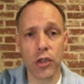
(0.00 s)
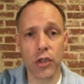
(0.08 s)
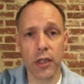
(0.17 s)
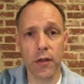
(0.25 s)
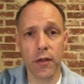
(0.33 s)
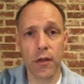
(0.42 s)

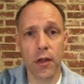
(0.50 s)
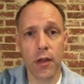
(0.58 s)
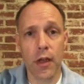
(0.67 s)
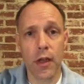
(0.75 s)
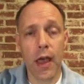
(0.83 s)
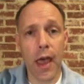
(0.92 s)
sheet,
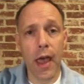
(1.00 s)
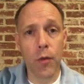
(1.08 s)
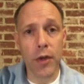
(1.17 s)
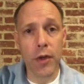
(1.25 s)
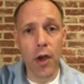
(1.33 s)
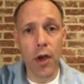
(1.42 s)

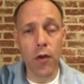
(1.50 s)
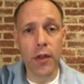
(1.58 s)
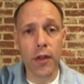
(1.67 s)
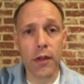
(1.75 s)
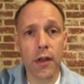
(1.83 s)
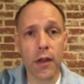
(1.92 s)
and we know
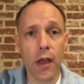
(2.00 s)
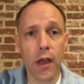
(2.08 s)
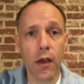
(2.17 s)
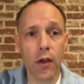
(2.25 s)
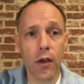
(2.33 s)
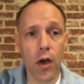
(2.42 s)
that
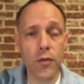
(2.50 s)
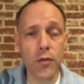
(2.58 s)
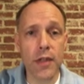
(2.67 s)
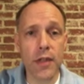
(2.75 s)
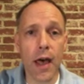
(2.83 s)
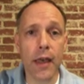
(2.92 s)

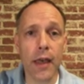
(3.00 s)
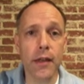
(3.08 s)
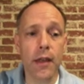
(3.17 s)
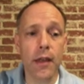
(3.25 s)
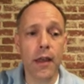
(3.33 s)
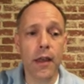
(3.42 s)

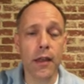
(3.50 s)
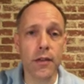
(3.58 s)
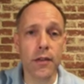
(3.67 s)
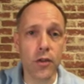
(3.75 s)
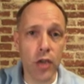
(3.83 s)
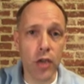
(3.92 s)
cosine
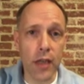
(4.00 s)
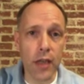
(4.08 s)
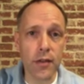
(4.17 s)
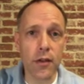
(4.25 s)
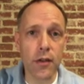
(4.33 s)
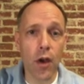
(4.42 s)
is
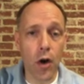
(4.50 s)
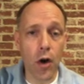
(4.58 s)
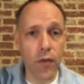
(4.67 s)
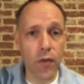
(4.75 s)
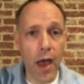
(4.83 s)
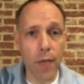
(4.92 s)
adjacent
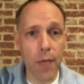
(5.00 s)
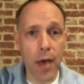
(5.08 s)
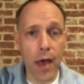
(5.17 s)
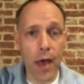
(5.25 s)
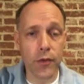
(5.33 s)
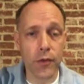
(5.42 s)
over
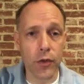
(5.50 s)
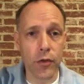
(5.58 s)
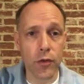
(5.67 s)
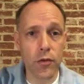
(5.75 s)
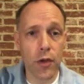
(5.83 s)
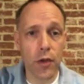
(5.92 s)

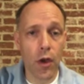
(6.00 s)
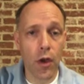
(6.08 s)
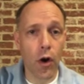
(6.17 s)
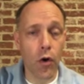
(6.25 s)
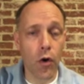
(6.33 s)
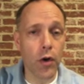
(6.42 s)
hypotenuse,
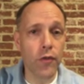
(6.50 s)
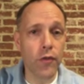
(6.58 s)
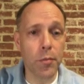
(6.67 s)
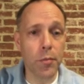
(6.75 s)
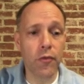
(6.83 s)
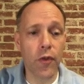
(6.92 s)
or if
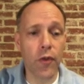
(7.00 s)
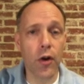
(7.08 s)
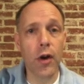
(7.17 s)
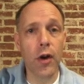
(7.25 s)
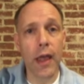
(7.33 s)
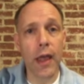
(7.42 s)
you
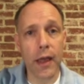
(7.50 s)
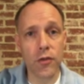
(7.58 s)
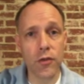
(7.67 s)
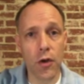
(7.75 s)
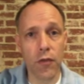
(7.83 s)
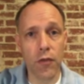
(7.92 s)
prefer,
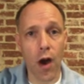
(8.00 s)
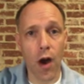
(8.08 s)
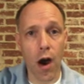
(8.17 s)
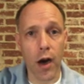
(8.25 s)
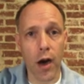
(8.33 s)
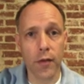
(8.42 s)
x over
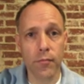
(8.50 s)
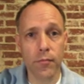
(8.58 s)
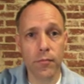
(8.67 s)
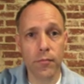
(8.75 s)
r.